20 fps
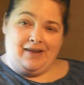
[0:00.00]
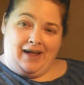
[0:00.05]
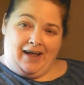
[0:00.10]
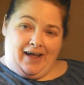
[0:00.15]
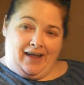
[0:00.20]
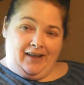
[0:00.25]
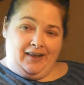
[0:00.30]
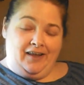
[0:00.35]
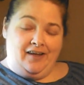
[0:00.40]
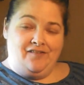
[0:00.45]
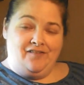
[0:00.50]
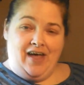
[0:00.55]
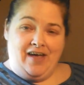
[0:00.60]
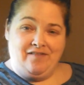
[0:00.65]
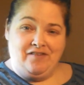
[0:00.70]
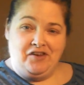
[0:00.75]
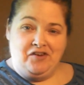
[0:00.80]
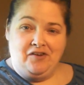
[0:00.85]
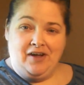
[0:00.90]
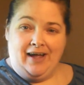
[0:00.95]
I love
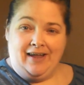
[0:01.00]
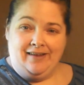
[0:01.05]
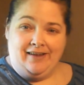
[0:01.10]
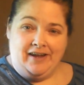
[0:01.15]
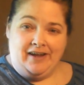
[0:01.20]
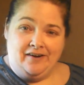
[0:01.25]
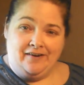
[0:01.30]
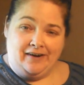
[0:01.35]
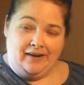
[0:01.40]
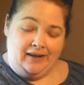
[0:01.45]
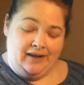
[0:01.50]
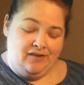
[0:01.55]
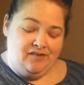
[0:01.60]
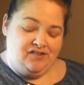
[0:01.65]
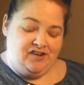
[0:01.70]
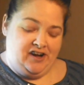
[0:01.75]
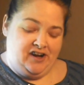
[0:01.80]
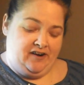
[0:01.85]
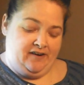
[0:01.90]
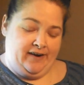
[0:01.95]
having you guys here and
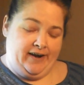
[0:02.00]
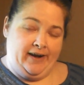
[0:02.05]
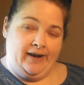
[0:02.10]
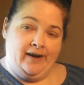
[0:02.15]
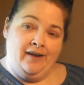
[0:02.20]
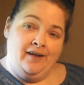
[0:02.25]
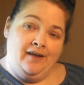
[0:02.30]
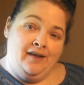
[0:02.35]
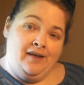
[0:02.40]
love sharing.